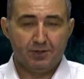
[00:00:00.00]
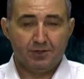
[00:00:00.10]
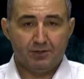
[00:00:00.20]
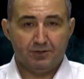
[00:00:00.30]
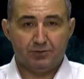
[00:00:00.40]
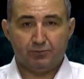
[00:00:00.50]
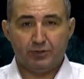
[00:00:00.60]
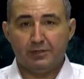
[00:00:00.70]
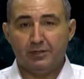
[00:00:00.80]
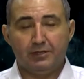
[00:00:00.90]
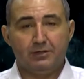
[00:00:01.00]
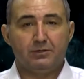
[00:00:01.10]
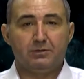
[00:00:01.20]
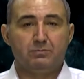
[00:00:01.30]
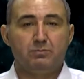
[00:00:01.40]
It's really
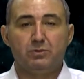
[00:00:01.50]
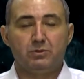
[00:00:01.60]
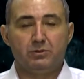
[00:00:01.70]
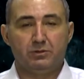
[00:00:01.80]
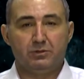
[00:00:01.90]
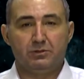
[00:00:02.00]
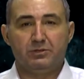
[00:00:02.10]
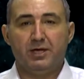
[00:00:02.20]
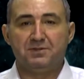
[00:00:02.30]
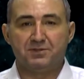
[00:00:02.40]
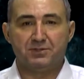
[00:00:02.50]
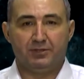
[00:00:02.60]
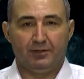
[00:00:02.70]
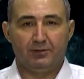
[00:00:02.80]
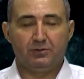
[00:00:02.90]

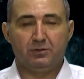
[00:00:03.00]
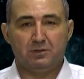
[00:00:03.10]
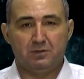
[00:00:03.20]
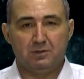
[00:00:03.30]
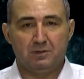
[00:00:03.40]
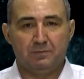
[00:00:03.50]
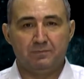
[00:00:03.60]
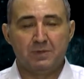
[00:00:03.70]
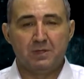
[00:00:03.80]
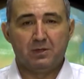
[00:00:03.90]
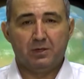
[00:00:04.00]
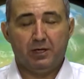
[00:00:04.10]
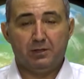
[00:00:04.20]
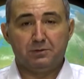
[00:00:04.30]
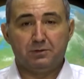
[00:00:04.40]
tasty.
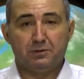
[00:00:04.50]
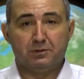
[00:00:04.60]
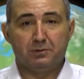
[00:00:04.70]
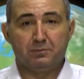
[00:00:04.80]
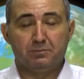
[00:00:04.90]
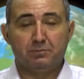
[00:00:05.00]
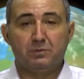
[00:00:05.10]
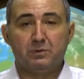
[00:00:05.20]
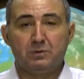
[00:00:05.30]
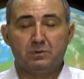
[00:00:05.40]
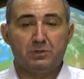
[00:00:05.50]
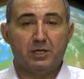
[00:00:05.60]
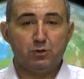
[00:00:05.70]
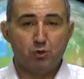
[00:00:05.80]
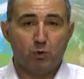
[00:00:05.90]
And
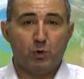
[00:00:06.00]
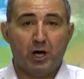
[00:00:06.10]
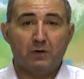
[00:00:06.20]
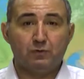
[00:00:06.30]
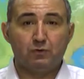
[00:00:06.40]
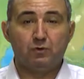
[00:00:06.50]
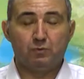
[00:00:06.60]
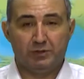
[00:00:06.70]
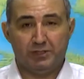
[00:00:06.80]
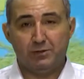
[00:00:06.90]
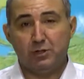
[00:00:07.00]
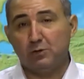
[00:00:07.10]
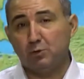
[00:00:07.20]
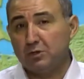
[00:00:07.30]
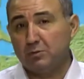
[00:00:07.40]
they know how to do it. And
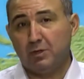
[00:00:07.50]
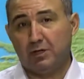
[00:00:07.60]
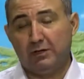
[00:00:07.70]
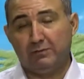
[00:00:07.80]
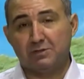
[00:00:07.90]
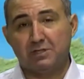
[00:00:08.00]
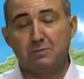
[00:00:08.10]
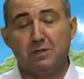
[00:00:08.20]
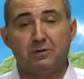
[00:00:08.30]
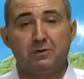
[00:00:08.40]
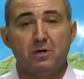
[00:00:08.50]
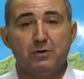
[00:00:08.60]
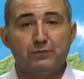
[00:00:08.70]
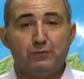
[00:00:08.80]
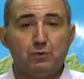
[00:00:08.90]
not only baklava, some other
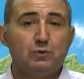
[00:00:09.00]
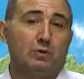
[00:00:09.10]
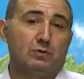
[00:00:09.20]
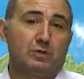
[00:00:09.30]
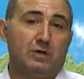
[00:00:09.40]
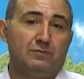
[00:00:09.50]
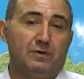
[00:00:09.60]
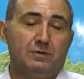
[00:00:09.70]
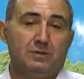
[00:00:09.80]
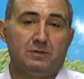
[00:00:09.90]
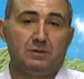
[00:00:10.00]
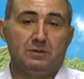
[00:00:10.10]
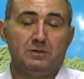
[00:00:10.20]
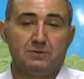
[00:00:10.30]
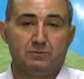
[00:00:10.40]
food also
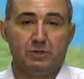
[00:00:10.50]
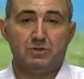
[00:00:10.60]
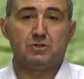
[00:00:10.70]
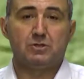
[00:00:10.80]
is rich